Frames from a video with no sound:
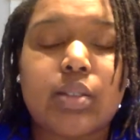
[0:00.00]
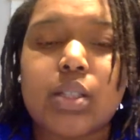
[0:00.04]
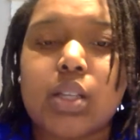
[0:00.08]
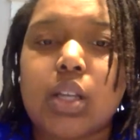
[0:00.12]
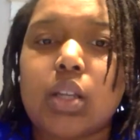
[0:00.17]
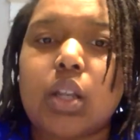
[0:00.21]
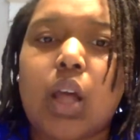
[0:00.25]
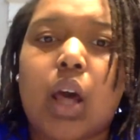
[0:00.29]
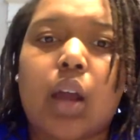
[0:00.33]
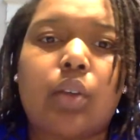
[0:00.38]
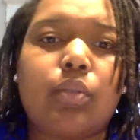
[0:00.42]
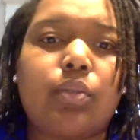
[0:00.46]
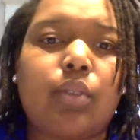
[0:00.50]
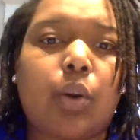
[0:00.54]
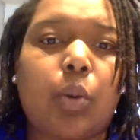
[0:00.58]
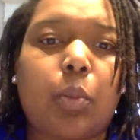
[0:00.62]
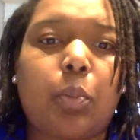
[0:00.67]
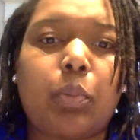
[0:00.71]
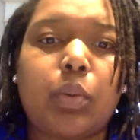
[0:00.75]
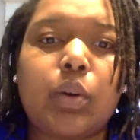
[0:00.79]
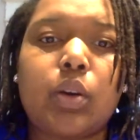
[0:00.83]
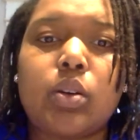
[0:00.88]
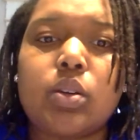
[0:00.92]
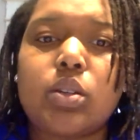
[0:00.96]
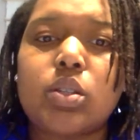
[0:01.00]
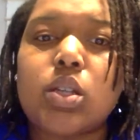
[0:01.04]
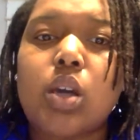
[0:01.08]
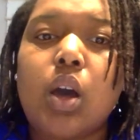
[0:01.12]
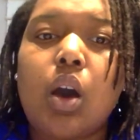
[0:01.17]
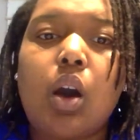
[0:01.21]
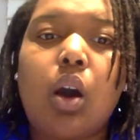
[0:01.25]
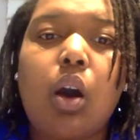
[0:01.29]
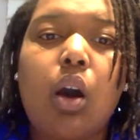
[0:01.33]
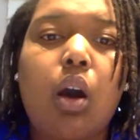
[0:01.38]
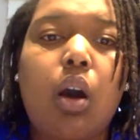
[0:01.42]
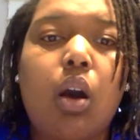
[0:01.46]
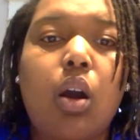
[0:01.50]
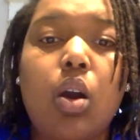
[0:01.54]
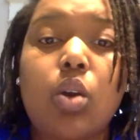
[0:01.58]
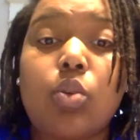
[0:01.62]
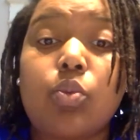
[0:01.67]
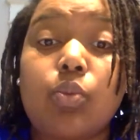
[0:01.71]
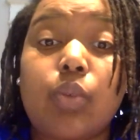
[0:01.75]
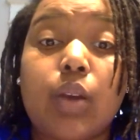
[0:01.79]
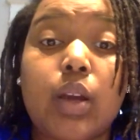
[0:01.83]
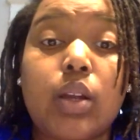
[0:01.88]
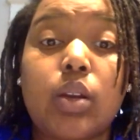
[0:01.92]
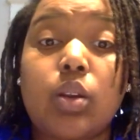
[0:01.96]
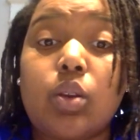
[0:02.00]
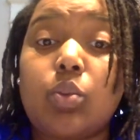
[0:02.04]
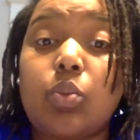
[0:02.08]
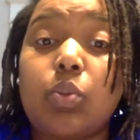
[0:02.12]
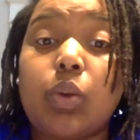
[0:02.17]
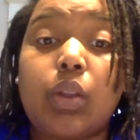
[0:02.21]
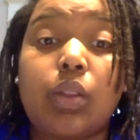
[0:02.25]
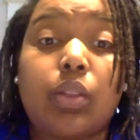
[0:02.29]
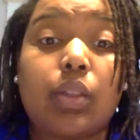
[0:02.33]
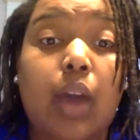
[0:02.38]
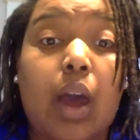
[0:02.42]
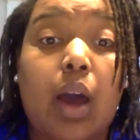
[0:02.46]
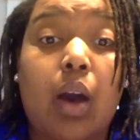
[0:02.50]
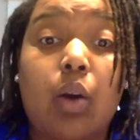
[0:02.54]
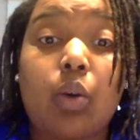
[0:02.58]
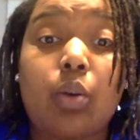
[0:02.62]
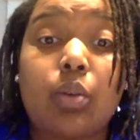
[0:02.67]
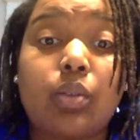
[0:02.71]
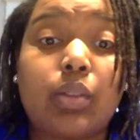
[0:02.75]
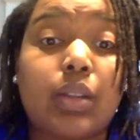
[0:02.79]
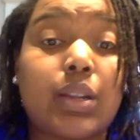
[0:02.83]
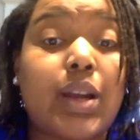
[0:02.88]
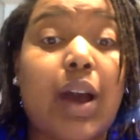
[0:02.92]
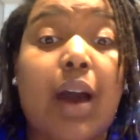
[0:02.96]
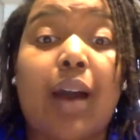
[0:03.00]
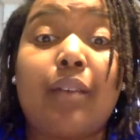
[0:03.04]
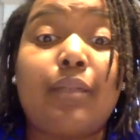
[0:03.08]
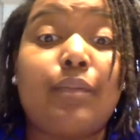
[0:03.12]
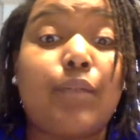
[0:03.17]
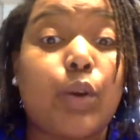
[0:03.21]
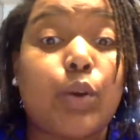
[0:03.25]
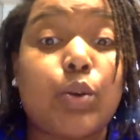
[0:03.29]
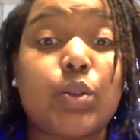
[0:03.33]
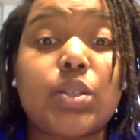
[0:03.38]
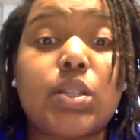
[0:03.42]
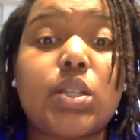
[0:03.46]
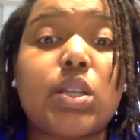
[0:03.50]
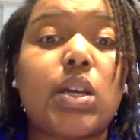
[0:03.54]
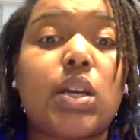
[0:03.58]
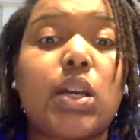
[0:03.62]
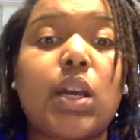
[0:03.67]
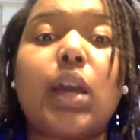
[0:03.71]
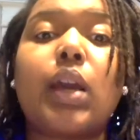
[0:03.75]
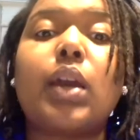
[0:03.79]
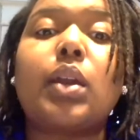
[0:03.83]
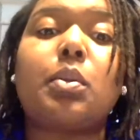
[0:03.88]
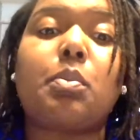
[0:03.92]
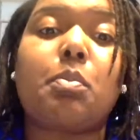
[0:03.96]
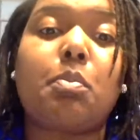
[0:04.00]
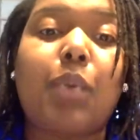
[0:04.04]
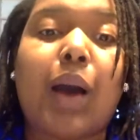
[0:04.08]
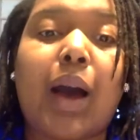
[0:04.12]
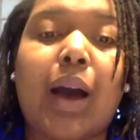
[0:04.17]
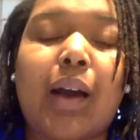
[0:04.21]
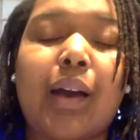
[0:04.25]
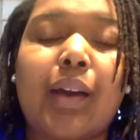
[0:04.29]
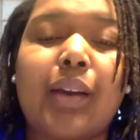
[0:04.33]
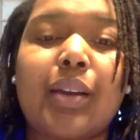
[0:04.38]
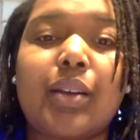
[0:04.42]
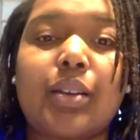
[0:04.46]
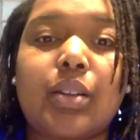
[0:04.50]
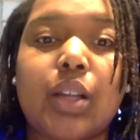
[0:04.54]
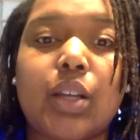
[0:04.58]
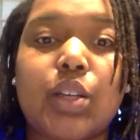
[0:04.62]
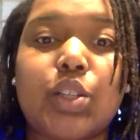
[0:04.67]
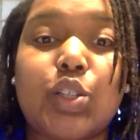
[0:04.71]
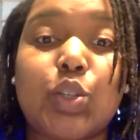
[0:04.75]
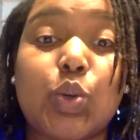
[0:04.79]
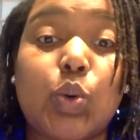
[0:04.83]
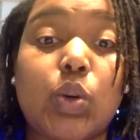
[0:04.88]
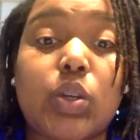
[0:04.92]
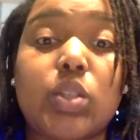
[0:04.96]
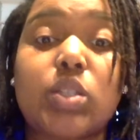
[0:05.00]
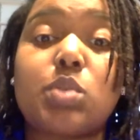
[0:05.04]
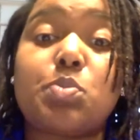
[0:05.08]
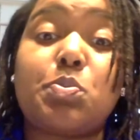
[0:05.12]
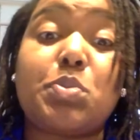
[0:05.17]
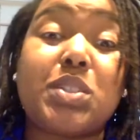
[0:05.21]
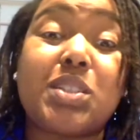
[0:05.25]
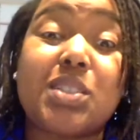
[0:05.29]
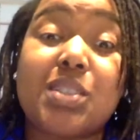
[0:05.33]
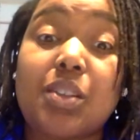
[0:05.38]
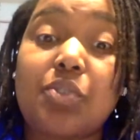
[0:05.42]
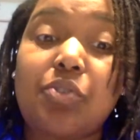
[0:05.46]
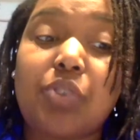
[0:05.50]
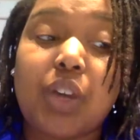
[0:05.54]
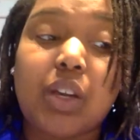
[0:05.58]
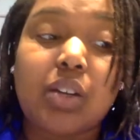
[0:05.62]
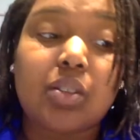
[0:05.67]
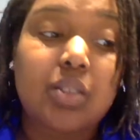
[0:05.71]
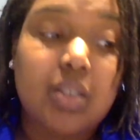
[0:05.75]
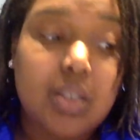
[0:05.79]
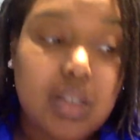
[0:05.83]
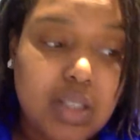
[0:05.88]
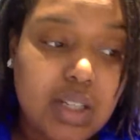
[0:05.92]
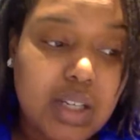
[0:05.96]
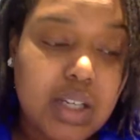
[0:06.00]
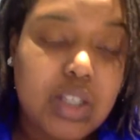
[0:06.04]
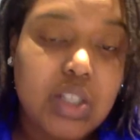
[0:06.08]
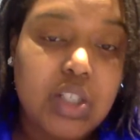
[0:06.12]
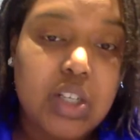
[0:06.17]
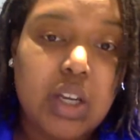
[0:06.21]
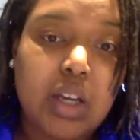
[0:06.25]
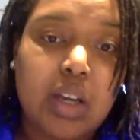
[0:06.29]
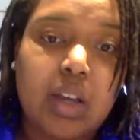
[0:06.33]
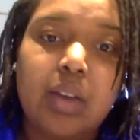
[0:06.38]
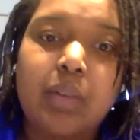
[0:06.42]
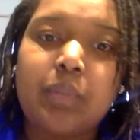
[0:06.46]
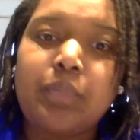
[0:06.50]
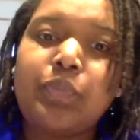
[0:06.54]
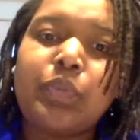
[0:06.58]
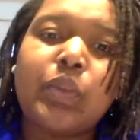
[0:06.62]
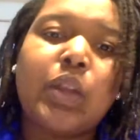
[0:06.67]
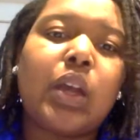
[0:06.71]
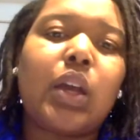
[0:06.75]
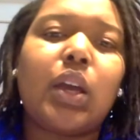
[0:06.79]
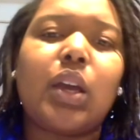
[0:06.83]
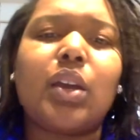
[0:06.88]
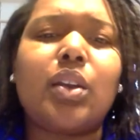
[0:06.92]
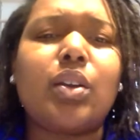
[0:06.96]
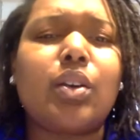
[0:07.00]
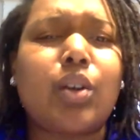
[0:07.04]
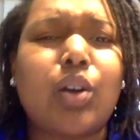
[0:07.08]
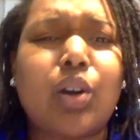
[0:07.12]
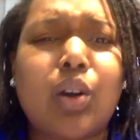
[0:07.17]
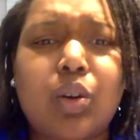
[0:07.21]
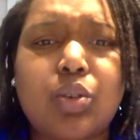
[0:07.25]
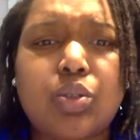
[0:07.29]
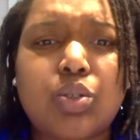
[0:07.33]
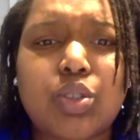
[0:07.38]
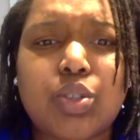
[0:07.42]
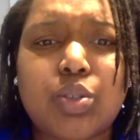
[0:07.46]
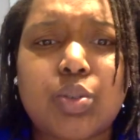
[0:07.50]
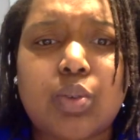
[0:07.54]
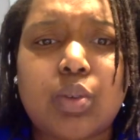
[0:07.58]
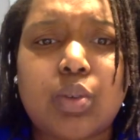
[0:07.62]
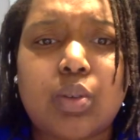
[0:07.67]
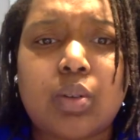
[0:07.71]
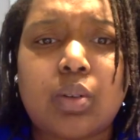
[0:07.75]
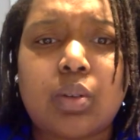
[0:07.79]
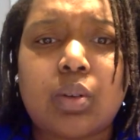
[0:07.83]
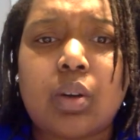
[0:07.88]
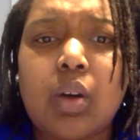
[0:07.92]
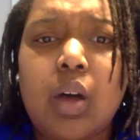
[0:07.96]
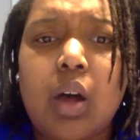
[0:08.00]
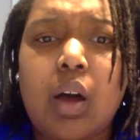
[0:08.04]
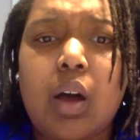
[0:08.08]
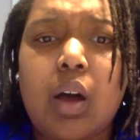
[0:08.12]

A lot of our books are written without diversity in mind unless you are specifically teaching intercultural